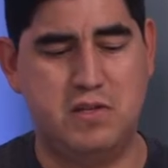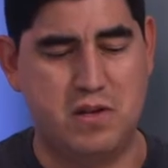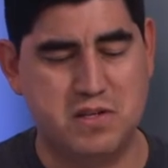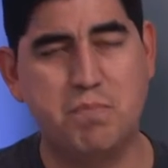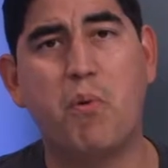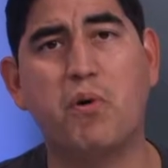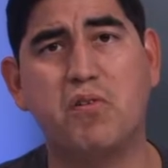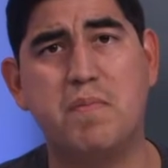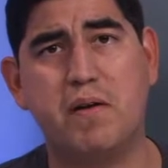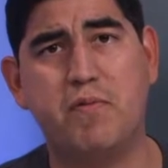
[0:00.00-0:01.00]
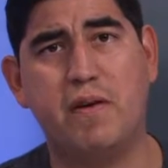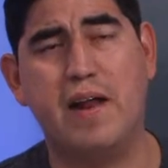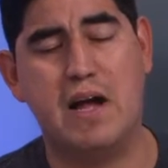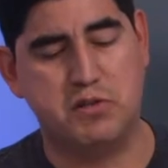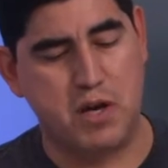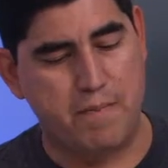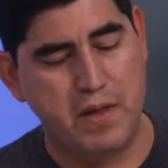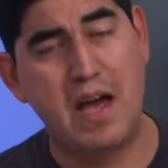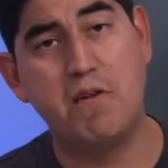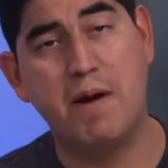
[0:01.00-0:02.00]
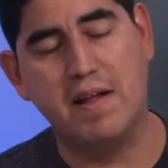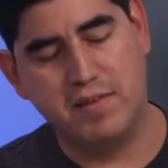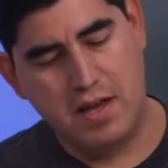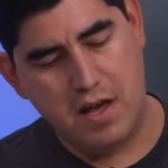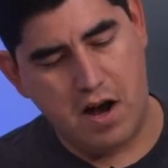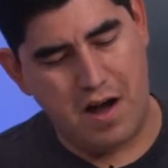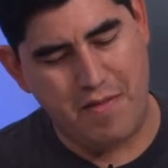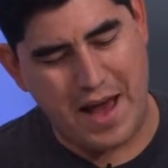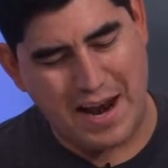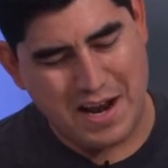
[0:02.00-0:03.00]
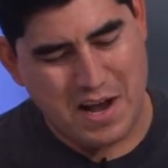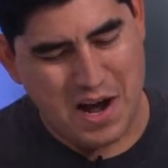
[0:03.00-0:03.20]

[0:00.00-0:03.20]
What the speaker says: It's important to be able to figure that out. So, end rant on that.